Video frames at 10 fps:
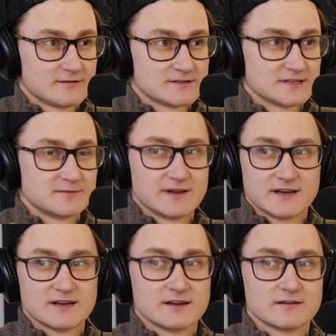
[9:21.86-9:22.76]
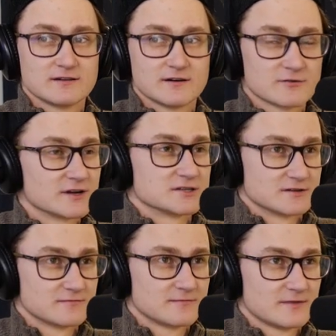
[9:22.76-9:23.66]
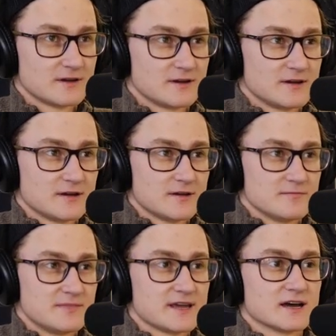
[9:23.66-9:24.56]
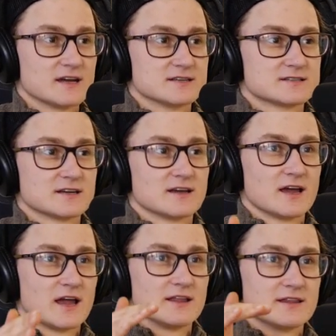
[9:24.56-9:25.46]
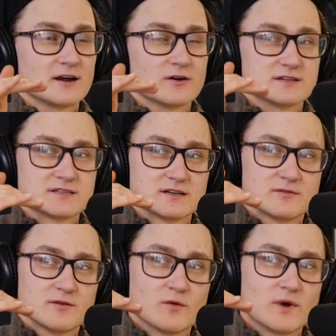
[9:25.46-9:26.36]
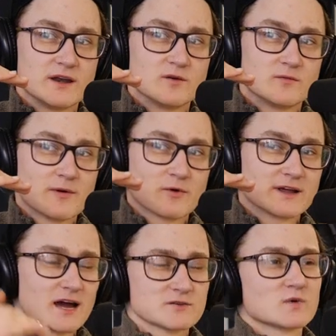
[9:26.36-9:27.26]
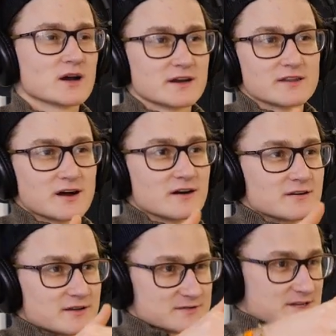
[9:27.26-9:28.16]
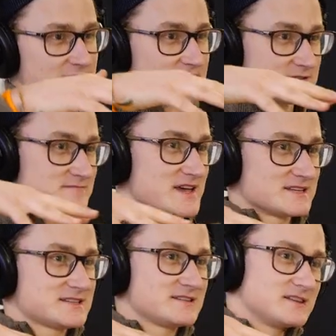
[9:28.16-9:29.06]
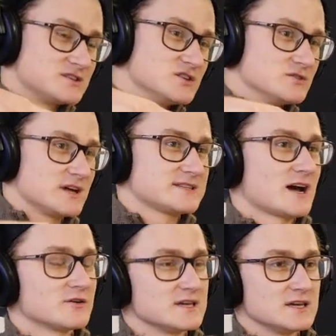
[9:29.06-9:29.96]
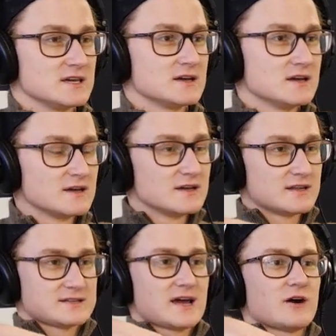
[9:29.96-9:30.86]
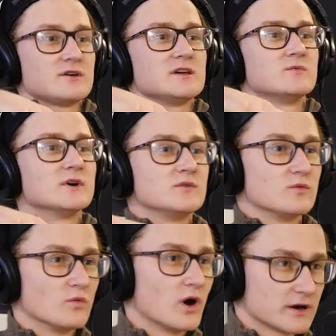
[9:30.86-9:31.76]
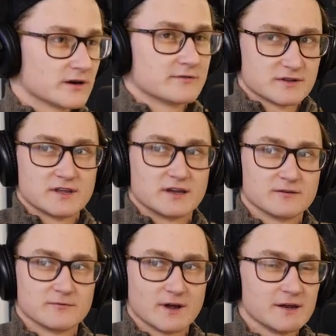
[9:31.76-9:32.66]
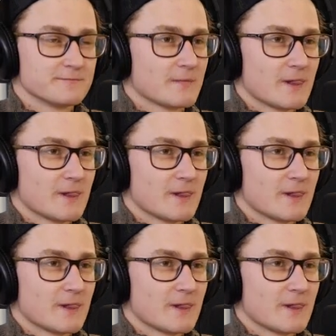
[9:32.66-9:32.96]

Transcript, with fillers: since the beginning of creation. Because uh, there is when remember when God was walking in the garden, there was like this mist, this dew. That's how he that's how he would water everything, right?